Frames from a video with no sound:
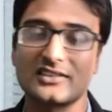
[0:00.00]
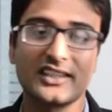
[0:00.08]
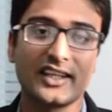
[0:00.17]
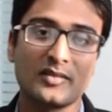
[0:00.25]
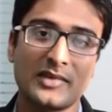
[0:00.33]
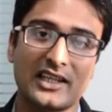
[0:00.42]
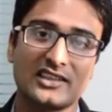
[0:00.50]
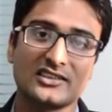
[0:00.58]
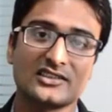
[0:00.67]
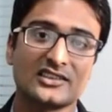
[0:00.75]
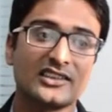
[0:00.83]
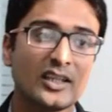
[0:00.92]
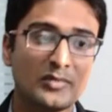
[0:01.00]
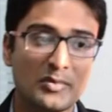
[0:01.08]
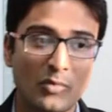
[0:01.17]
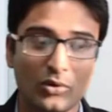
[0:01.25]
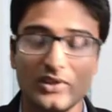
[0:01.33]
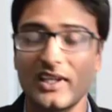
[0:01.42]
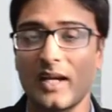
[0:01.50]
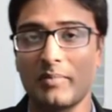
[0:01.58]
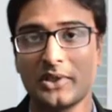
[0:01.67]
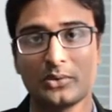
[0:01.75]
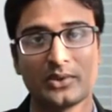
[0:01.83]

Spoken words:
senior managers, and they'll be more than happy to